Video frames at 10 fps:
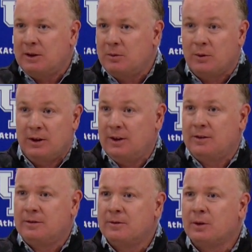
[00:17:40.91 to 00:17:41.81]
I mean, what do
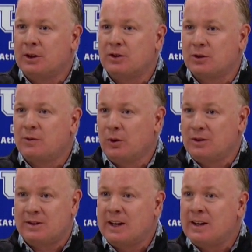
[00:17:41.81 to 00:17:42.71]
you just
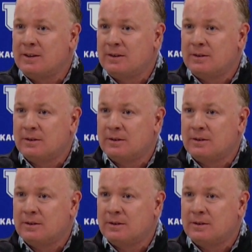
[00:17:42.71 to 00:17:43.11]
fold the tent?